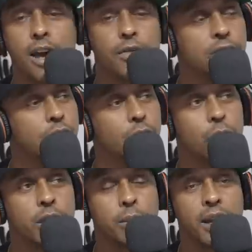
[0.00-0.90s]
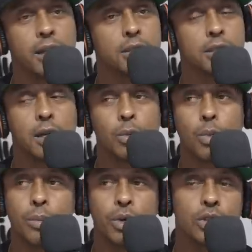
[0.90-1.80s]
Every single week, making us the number
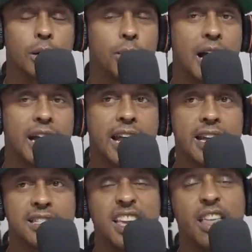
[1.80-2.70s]
one music podcast